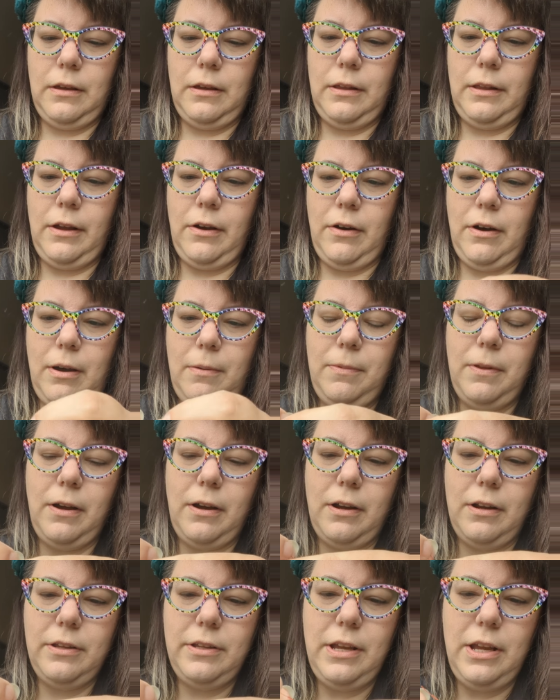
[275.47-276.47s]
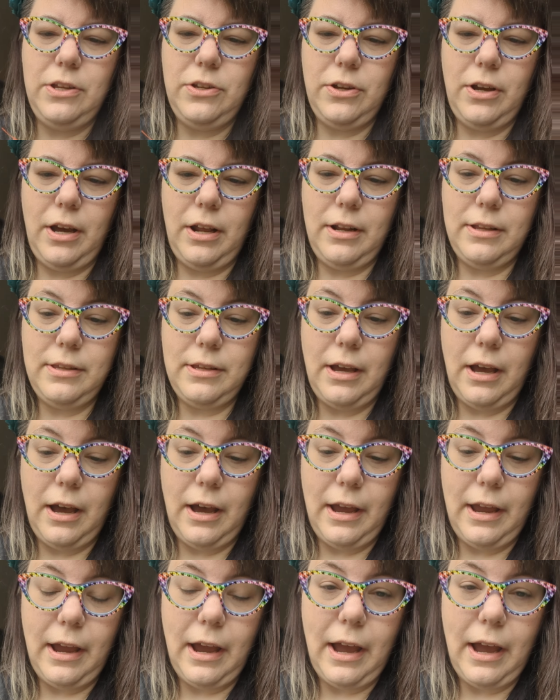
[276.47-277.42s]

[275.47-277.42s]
Now, I'm not going to teach you how to tie.